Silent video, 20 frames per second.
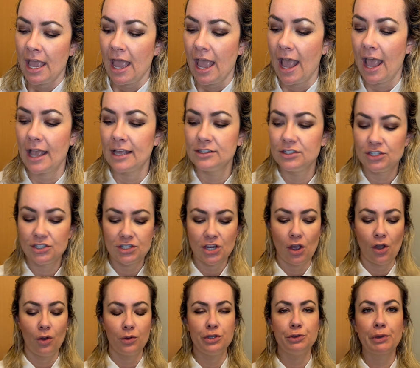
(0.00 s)
And
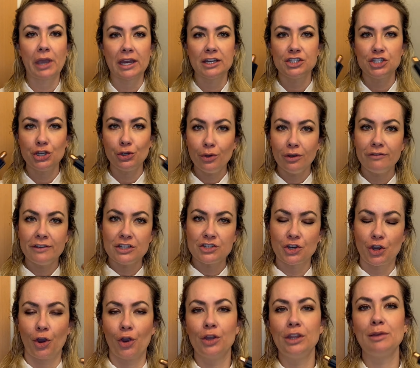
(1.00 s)
so you get 2 of each
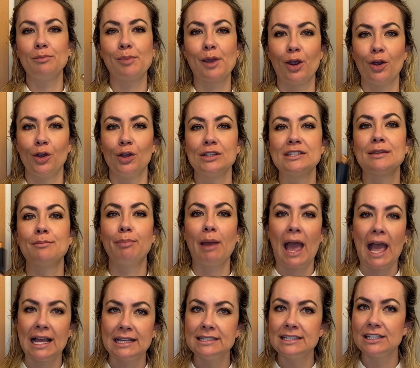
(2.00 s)
curling barrel
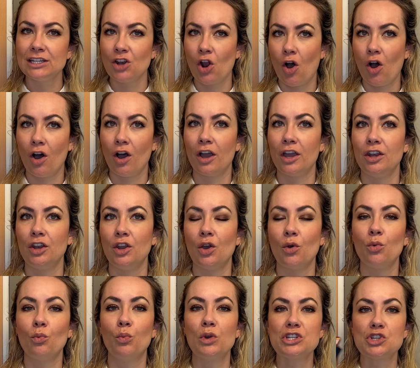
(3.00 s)
depending on
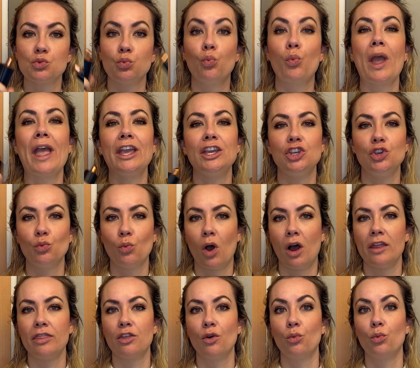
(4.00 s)
which way you
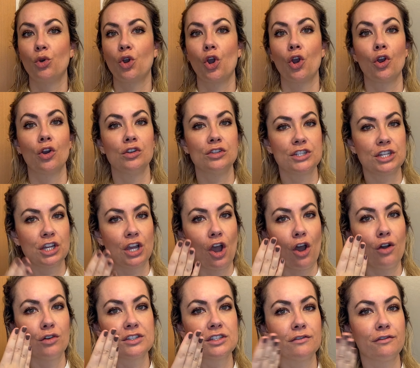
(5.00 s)
want the curl to
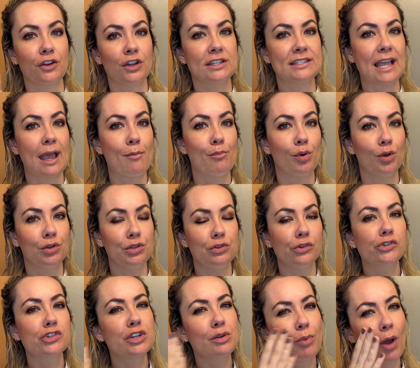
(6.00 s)
go. So for example, you
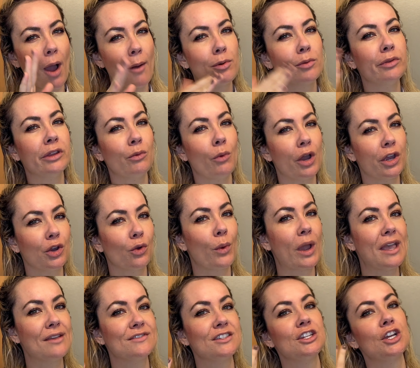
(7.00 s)
usually probably want your
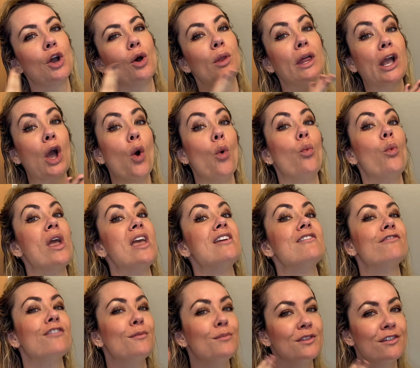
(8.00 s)
waves to go like away
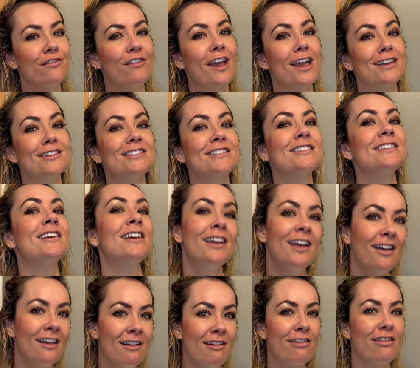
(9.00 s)
from the face.
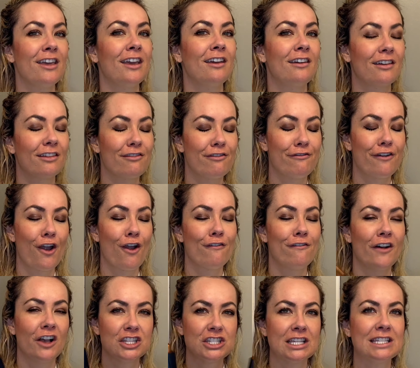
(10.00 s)
Think Farrah
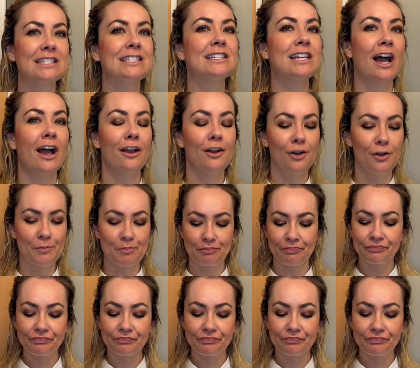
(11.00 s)
Fawcett style.